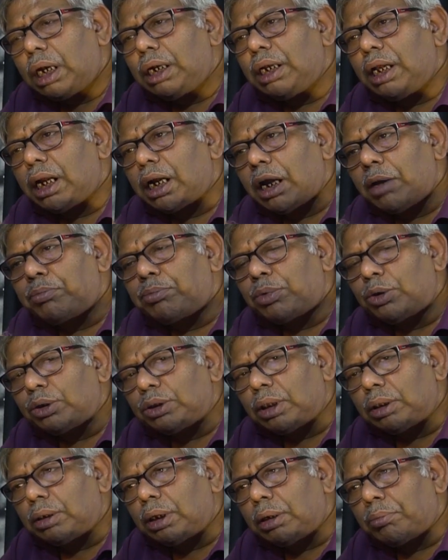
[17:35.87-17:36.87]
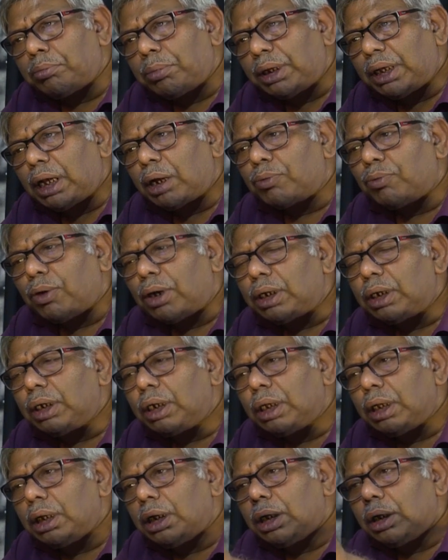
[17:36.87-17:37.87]
Earlier I put the bigger
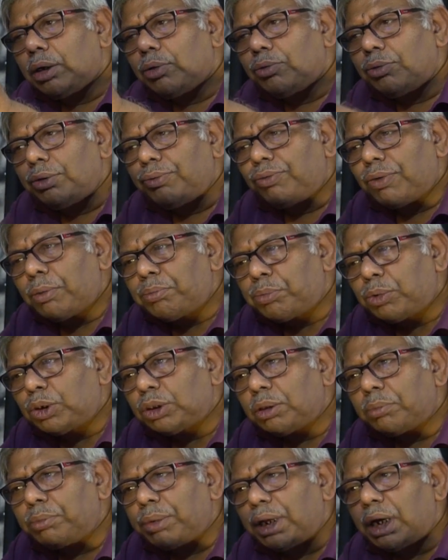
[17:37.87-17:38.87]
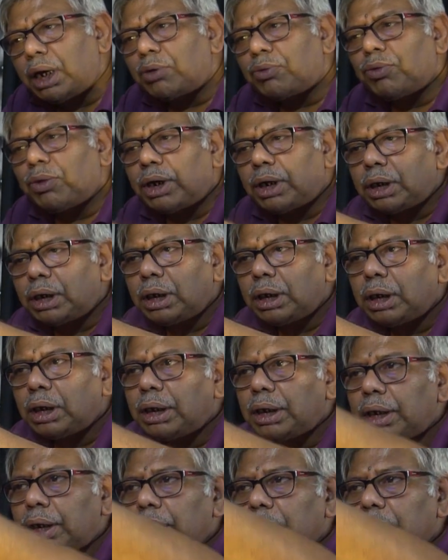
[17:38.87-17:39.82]
one. If I put the bigger one,